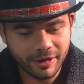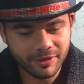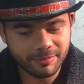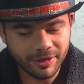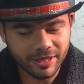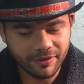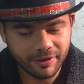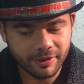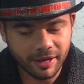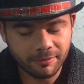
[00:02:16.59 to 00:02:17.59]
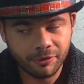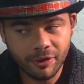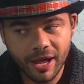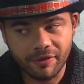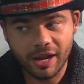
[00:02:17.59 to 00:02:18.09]
I'm going
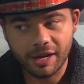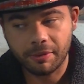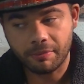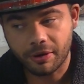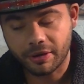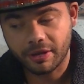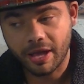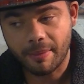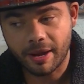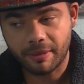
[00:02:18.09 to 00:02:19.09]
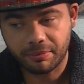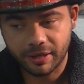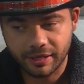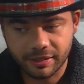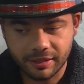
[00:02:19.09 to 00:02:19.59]
to have an anime party at my
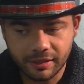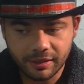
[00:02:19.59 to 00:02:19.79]
place.